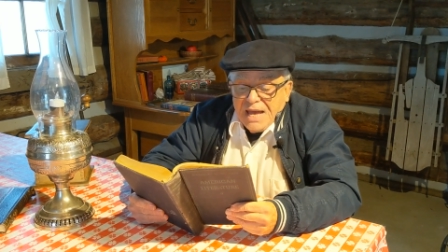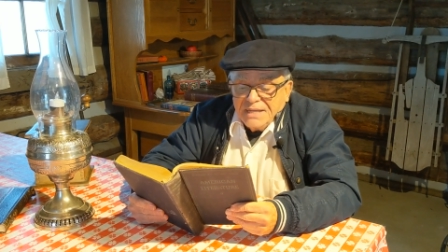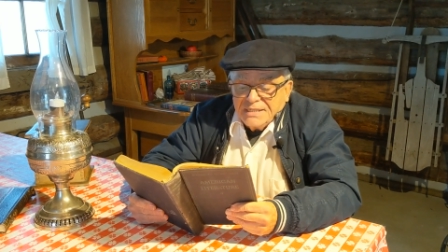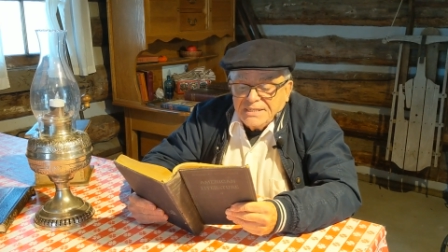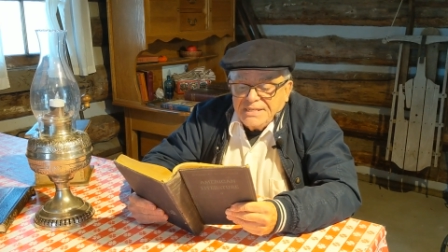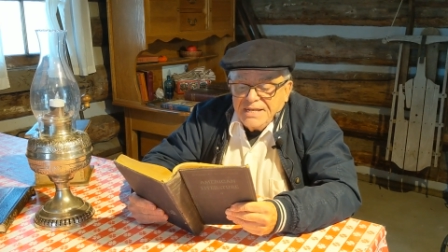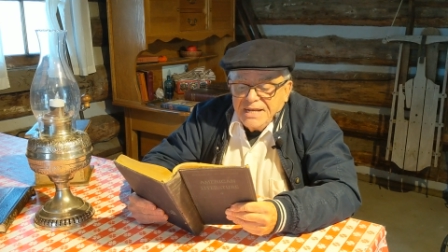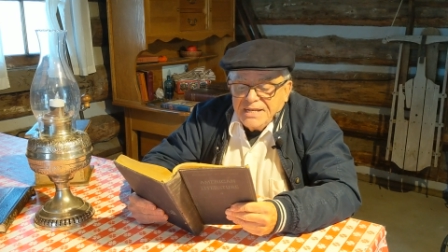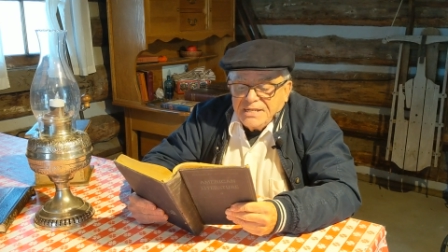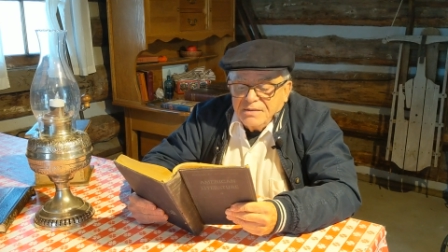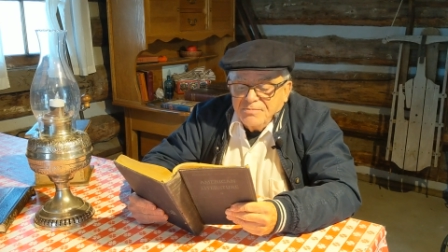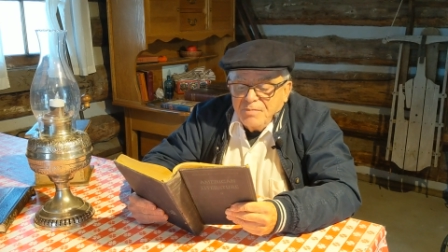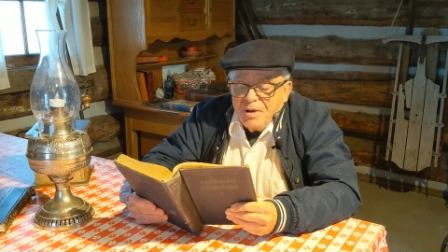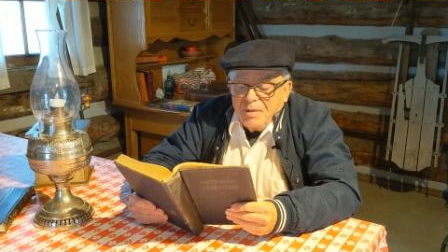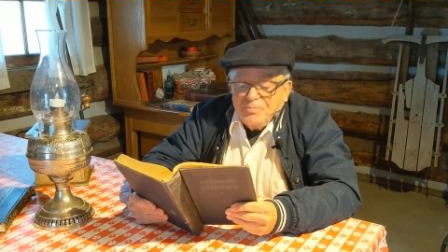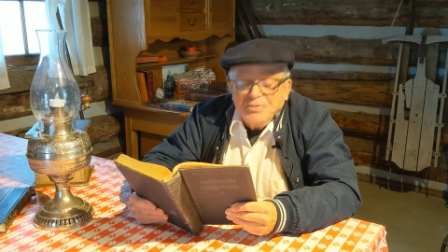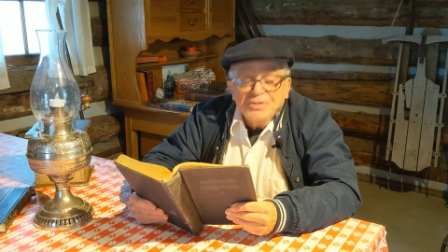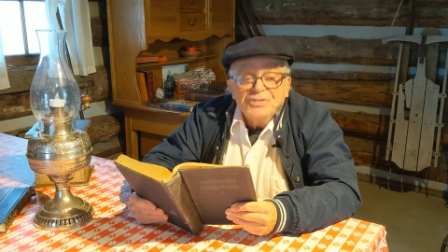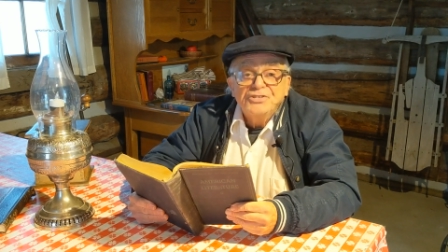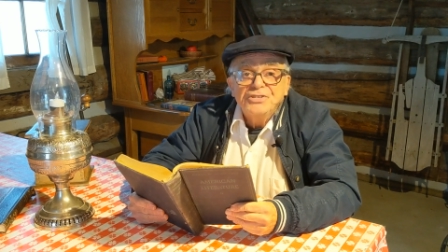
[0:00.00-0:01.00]
and seeked him
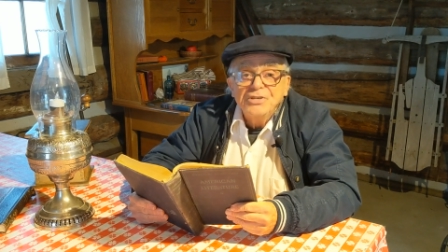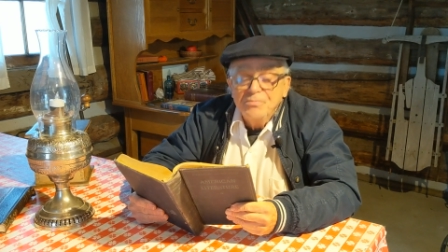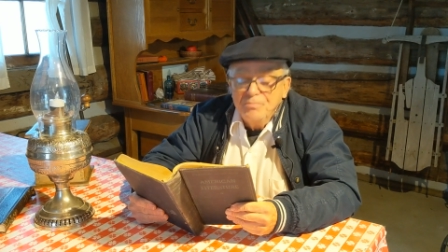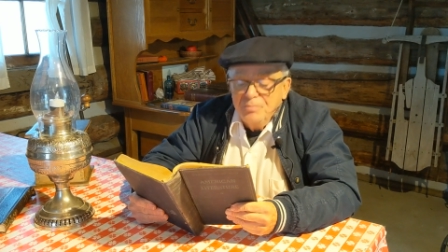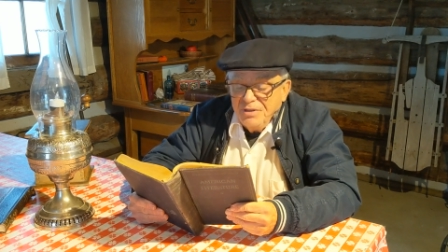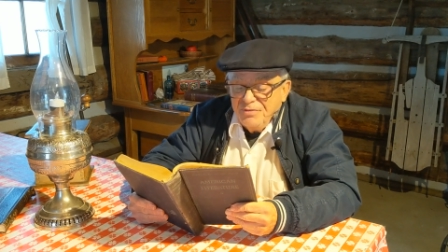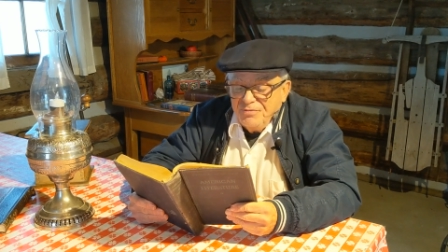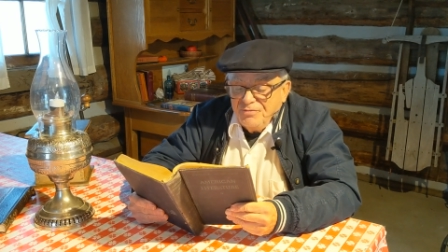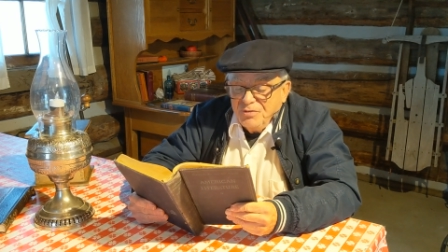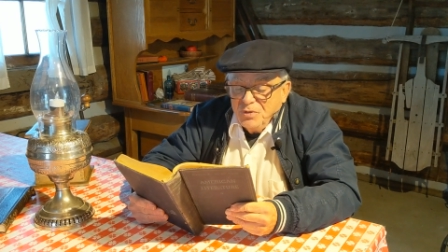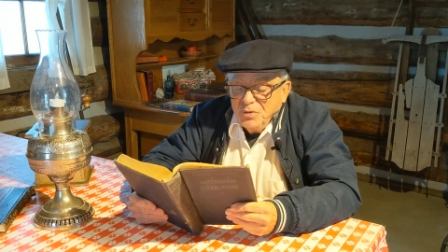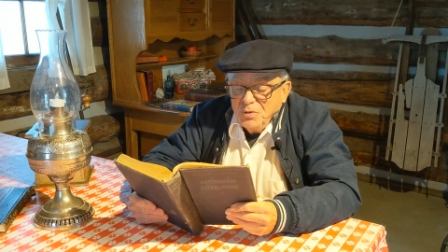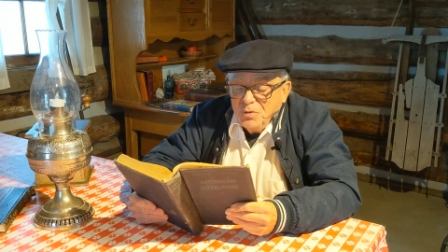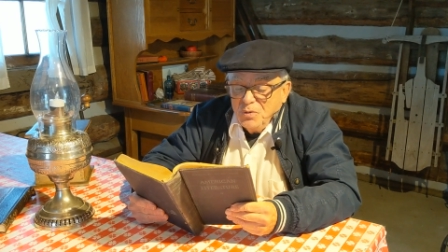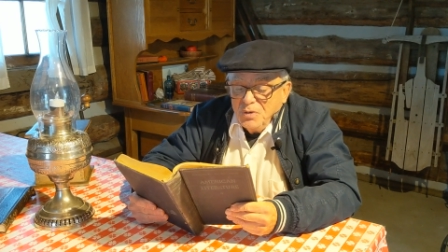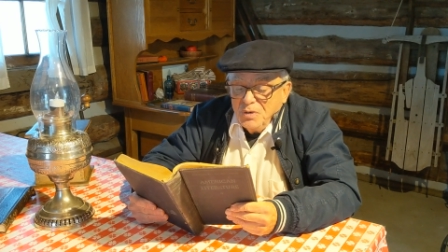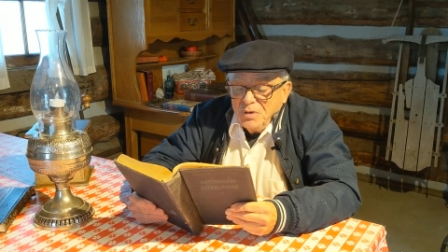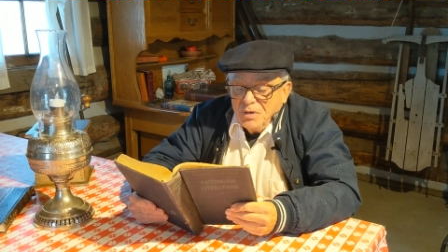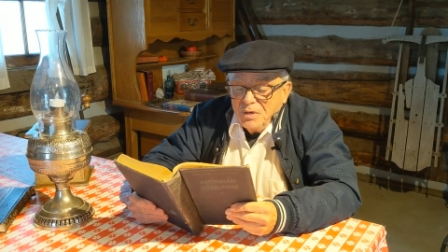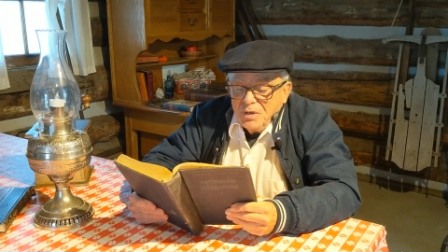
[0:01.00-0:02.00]
up the chimbley
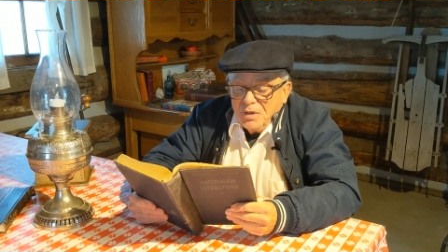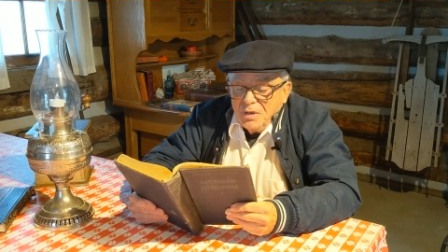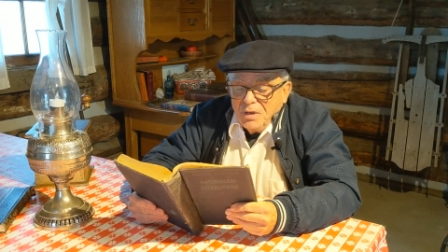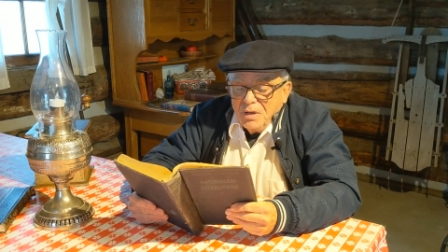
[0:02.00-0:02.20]
flue,